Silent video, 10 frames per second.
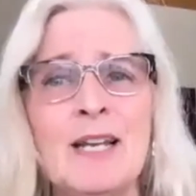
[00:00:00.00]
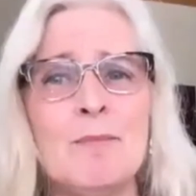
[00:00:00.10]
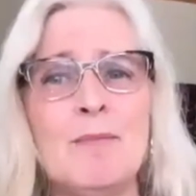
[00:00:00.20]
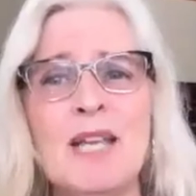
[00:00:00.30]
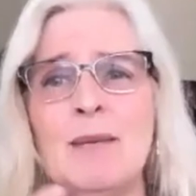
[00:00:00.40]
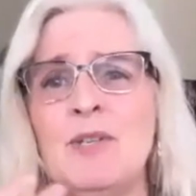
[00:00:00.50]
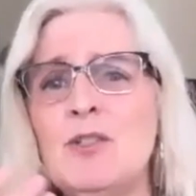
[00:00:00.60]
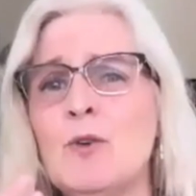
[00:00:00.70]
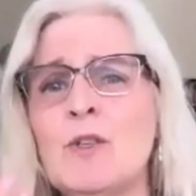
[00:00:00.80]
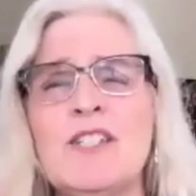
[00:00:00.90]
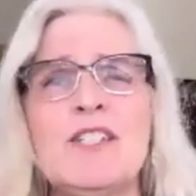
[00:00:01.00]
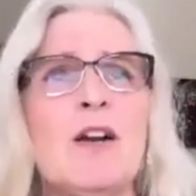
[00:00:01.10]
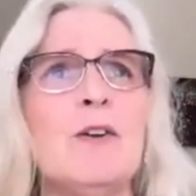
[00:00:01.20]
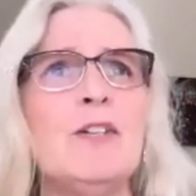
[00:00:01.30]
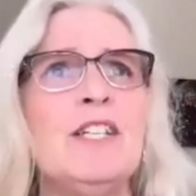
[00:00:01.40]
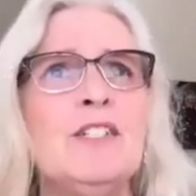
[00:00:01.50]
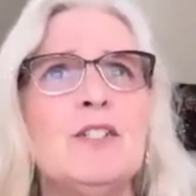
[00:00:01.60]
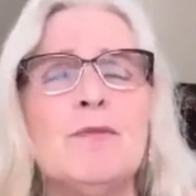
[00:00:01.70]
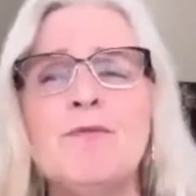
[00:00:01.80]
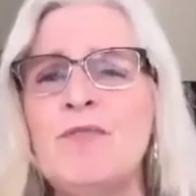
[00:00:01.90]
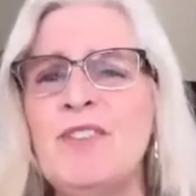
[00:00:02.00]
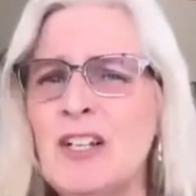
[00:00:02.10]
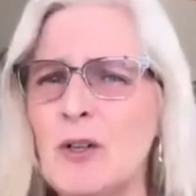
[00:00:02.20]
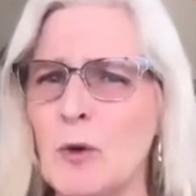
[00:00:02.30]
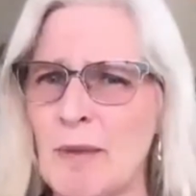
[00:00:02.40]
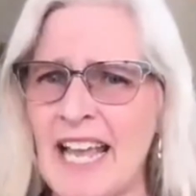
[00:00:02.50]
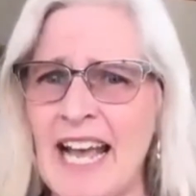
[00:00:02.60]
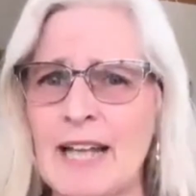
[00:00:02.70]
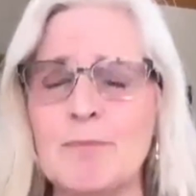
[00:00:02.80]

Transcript: Maybe you're starting to feel bad.